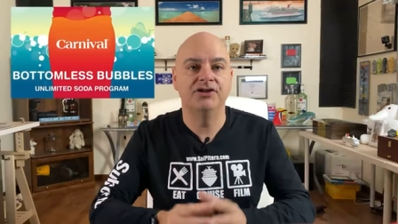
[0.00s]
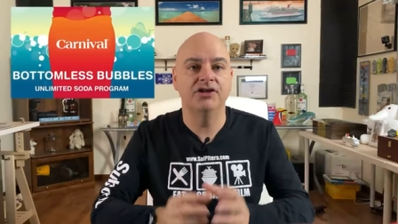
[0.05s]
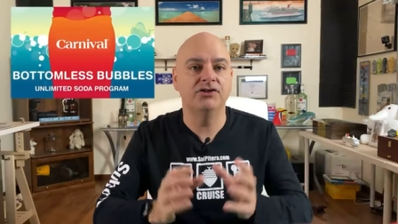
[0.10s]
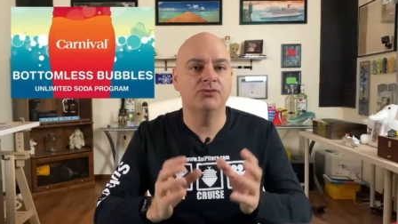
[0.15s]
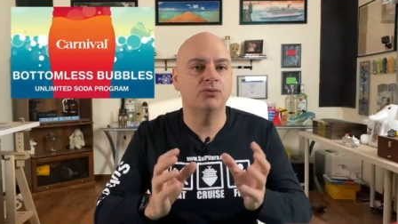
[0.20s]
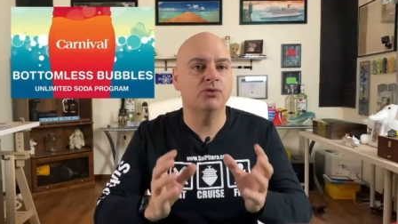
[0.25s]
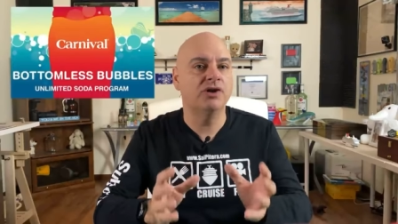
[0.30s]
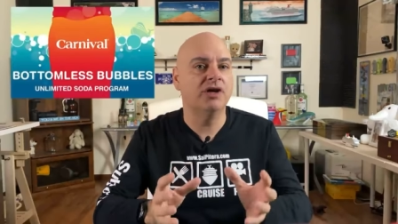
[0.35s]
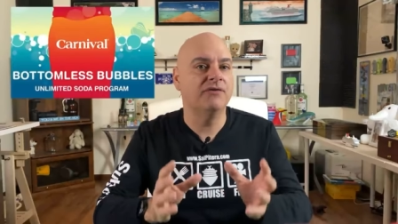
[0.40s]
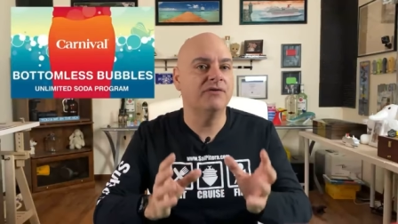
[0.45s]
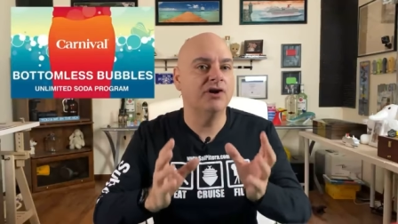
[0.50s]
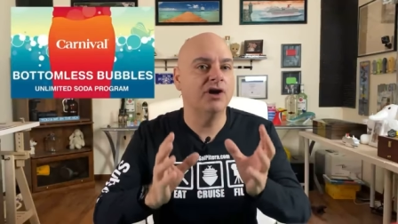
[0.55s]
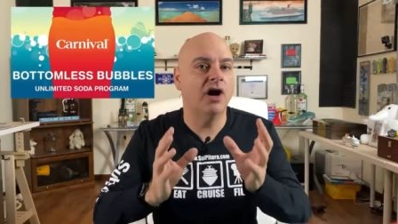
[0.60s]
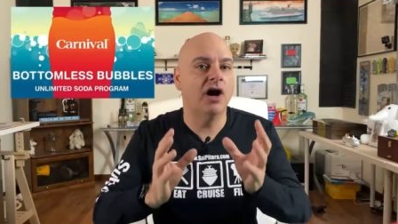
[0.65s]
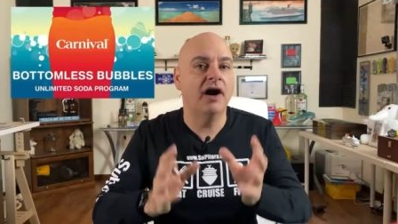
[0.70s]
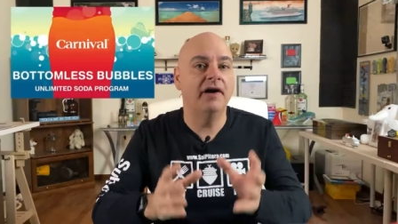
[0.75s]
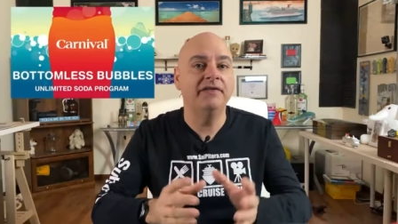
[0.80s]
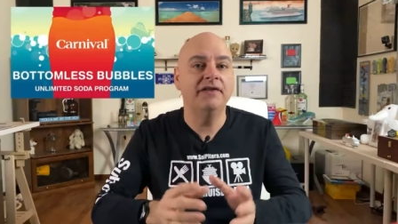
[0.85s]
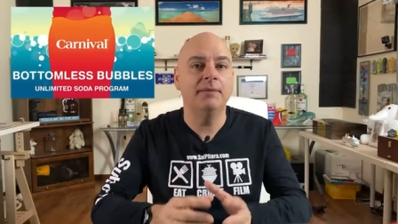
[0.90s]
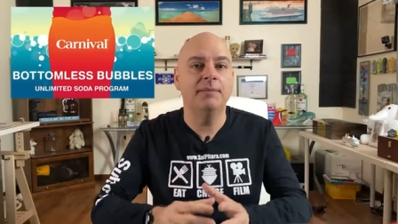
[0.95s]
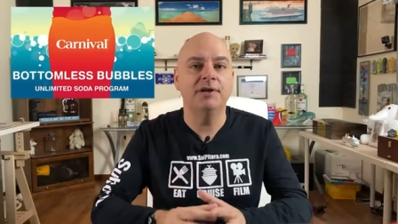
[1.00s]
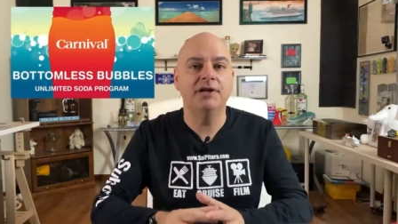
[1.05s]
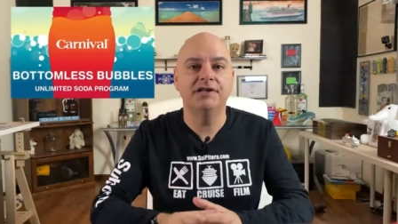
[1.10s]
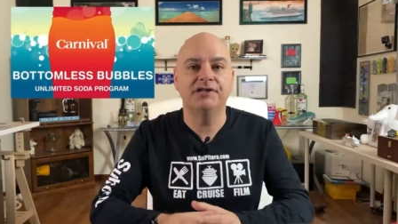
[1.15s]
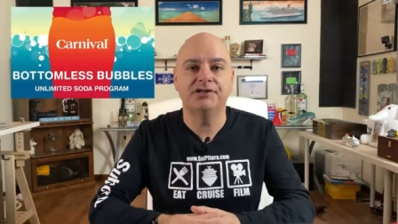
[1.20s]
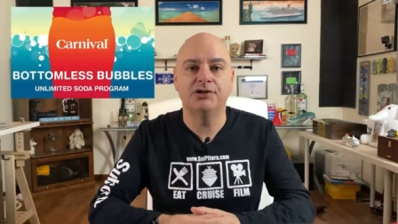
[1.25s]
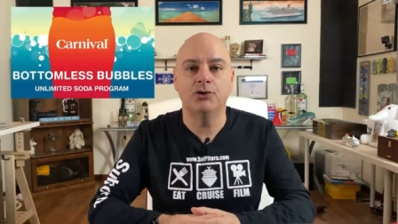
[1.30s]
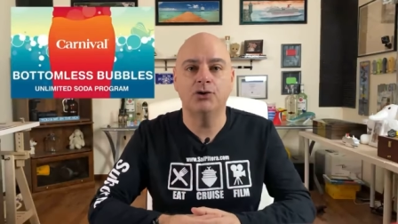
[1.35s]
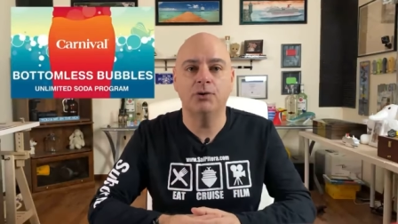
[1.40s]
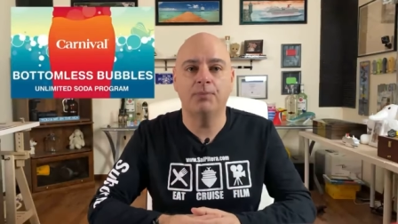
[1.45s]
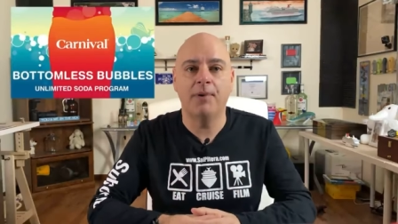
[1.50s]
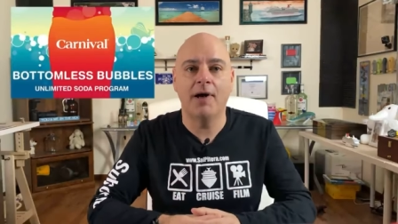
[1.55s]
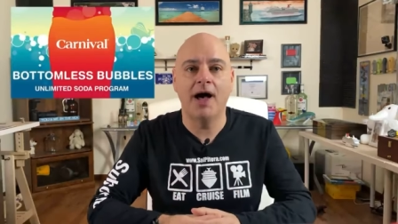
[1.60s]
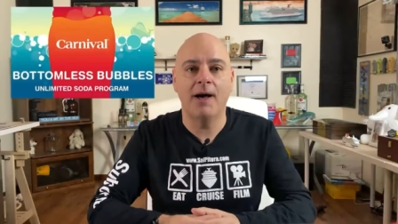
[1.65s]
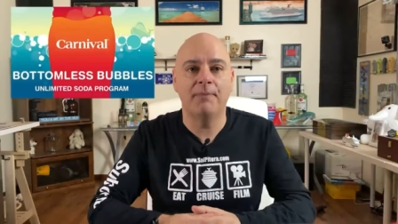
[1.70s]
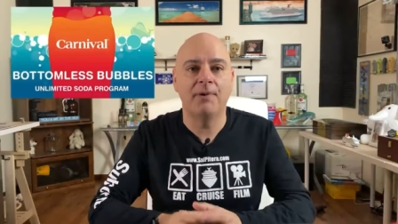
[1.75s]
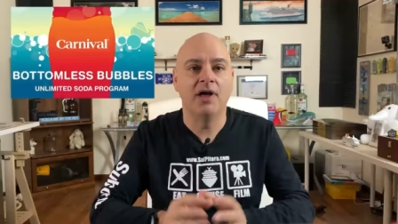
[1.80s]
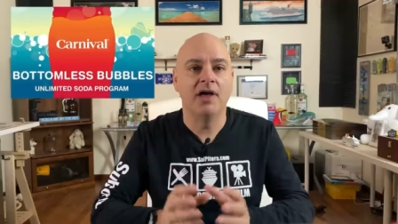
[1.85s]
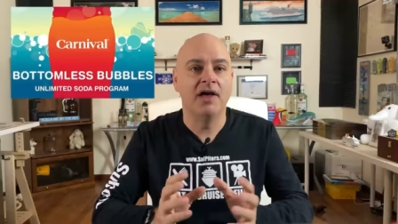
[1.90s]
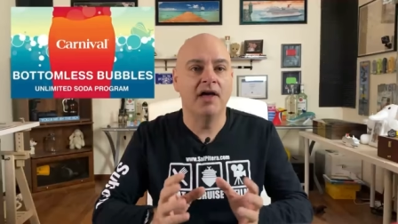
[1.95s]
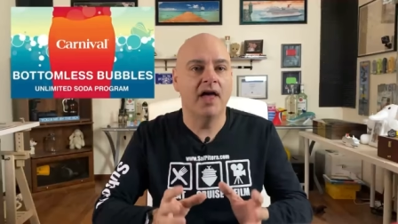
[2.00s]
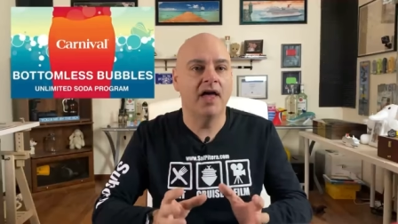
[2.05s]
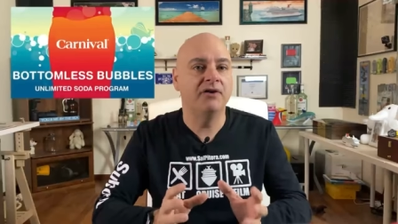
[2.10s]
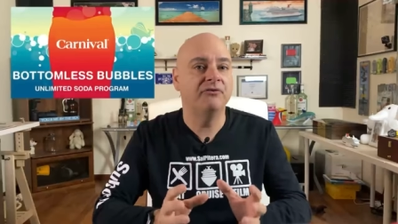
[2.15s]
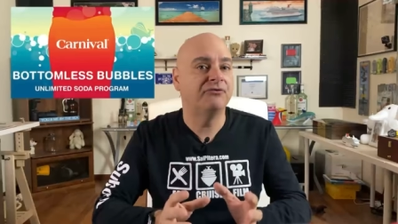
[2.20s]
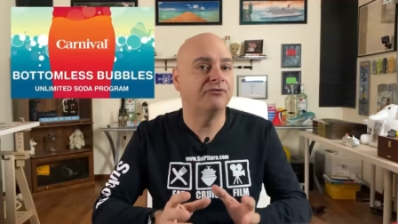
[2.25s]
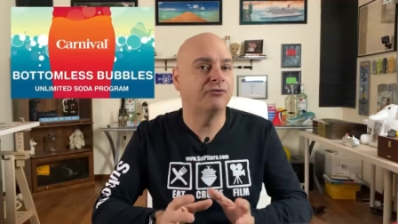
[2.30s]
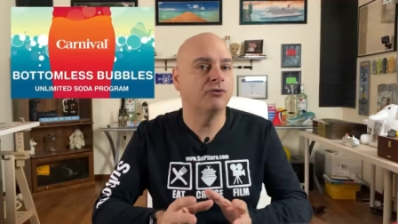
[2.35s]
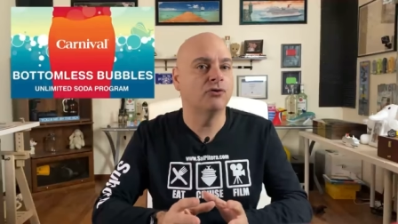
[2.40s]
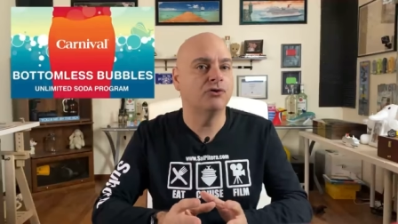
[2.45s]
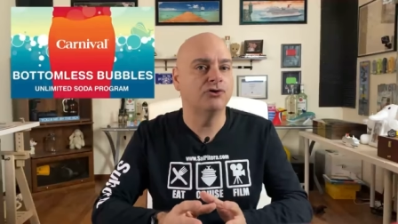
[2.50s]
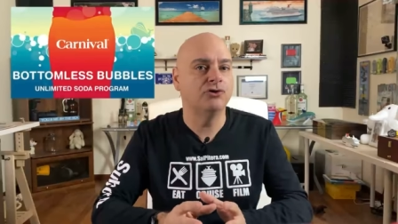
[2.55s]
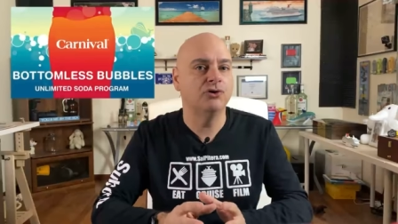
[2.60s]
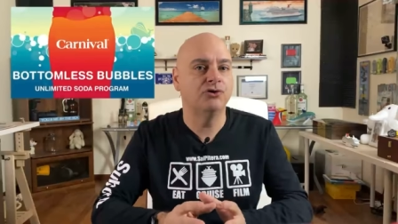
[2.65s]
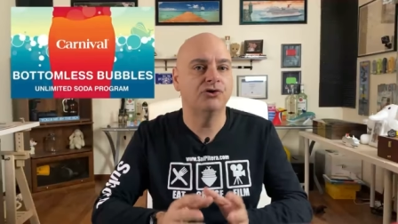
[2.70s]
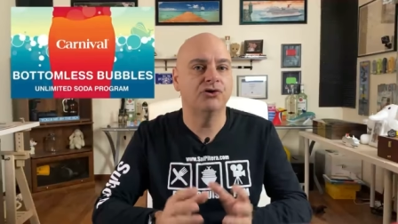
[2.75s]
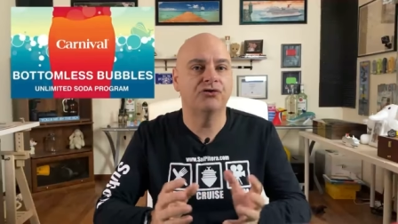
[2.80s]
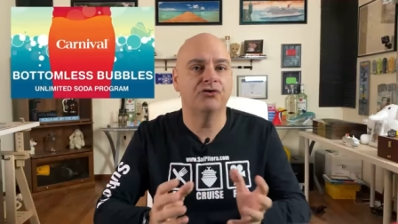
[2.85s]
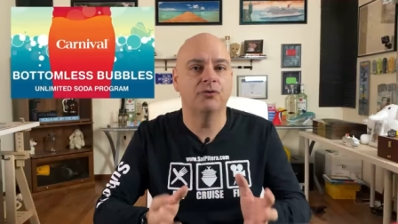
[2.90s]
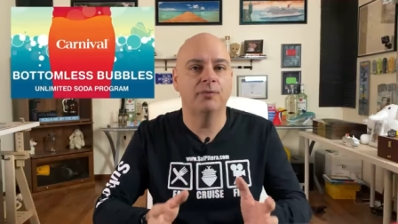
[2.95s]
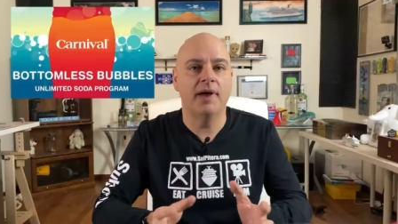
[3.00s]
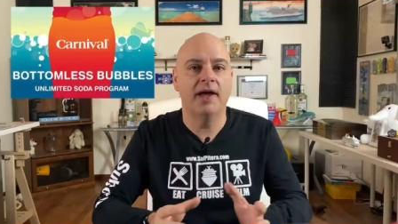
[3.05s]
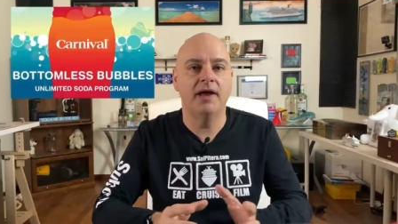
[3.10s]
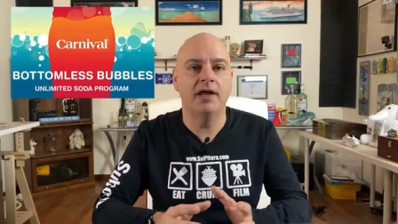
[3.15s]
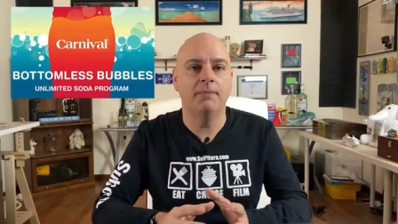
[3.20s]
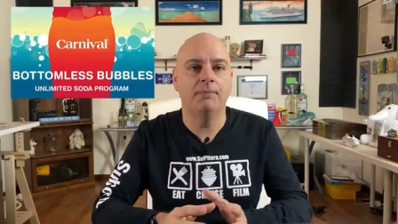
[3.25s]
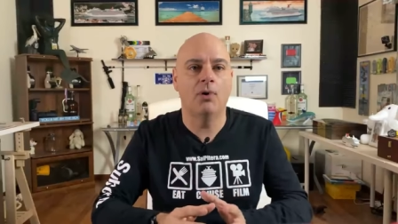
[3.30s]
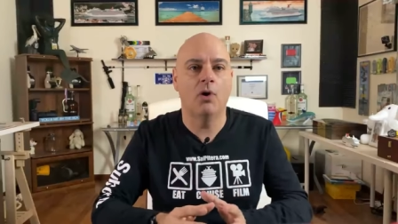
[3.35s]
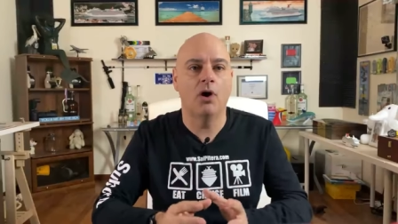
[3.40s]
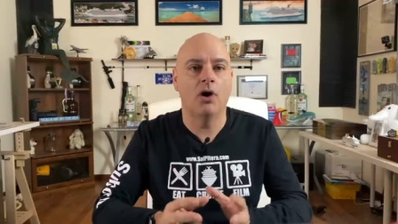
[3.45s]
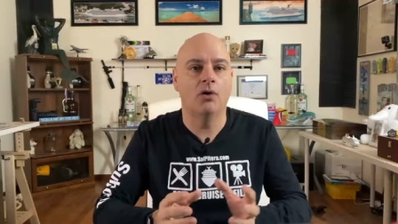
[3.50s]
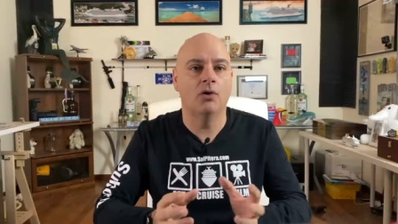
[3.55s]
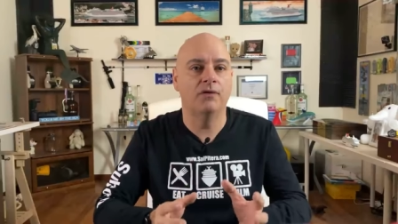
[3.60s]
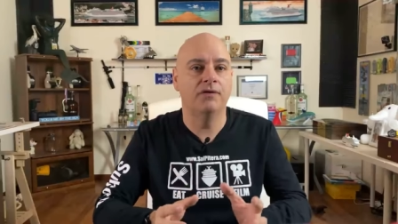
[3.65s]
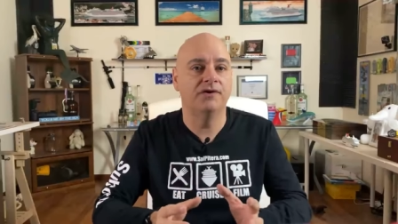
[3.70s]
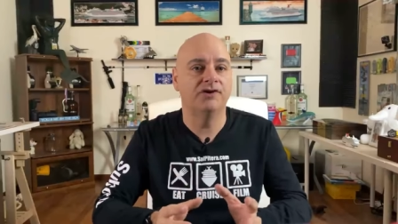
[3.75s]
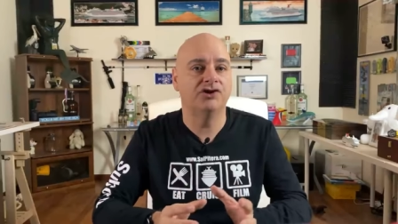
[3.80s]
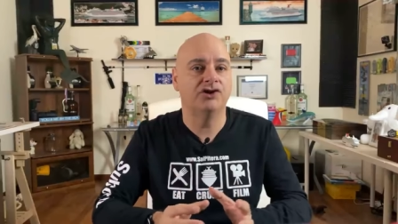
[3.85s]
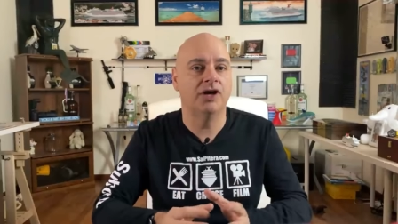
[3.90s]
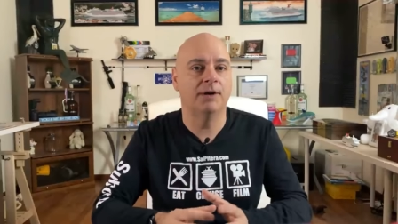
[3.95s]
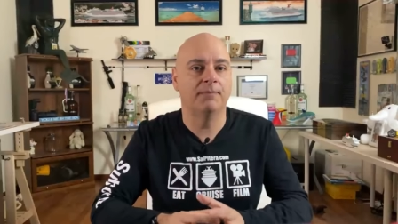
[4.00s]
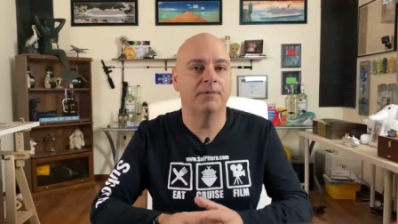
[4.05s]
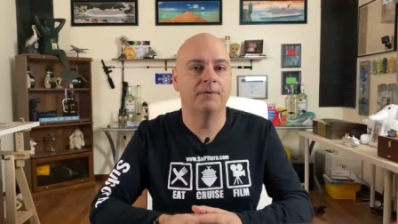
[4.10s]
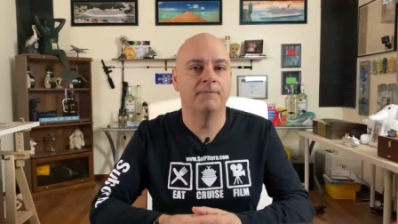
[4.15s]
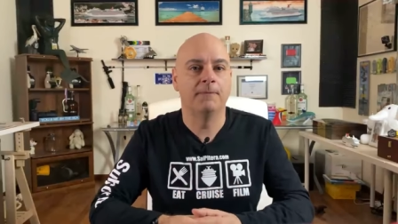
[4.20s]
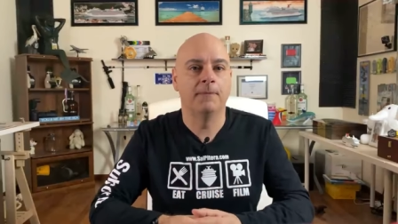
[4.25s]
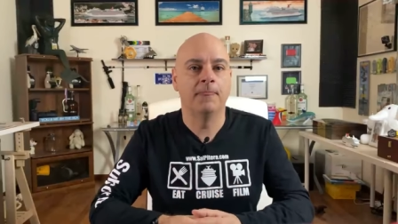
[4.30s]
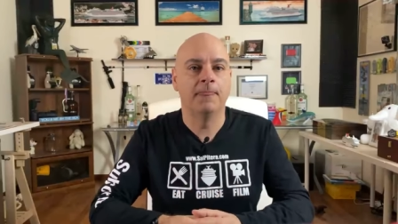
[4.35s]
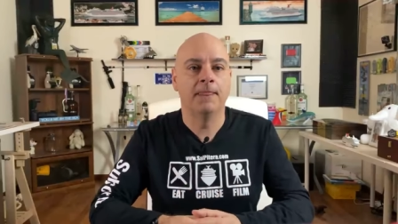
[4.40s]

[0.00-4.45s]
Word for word: This will give you unlimited soda pop and fruit juices from any bar on the ship.